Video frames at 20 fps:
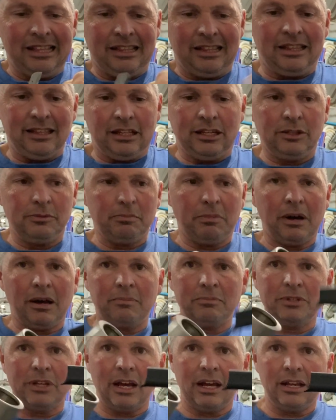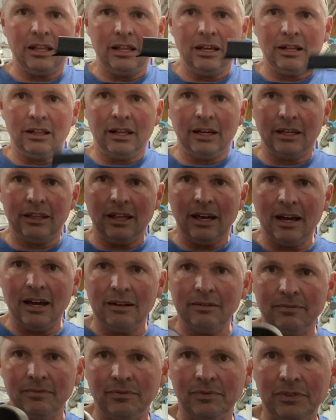This pops out of there like that,
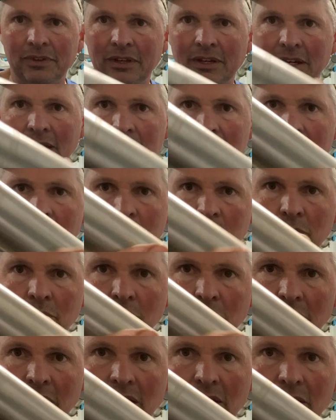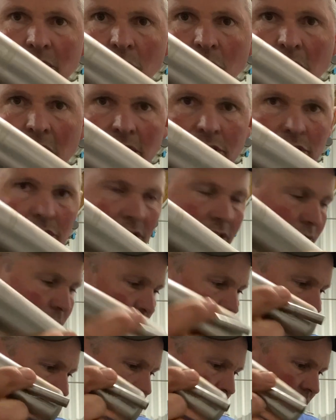and then we need to wash this
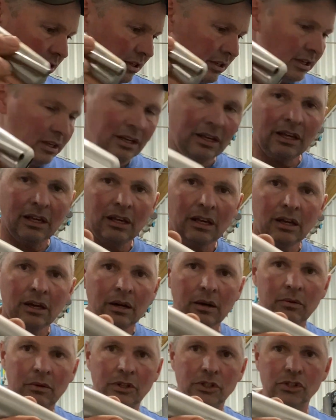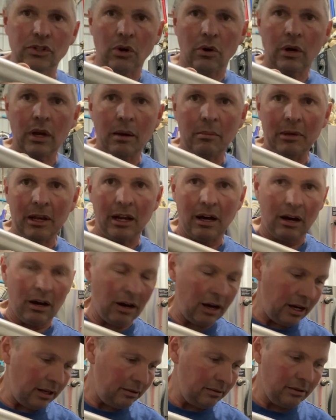piece. We soak him in a
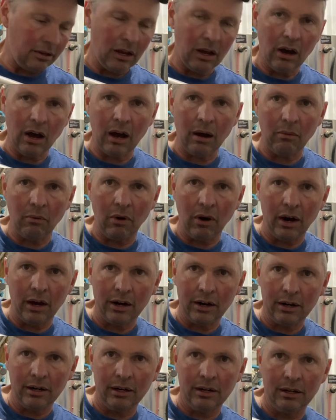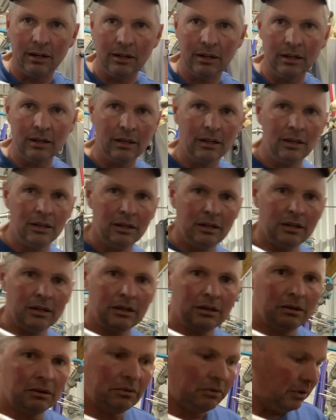hot water
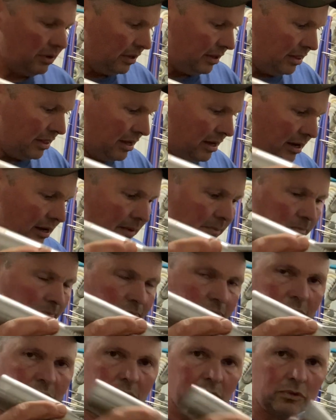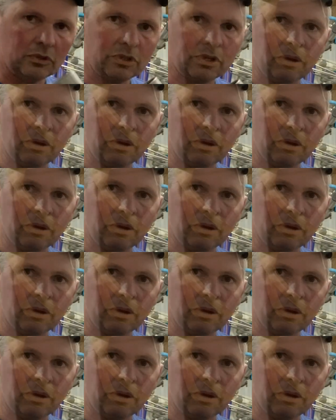with some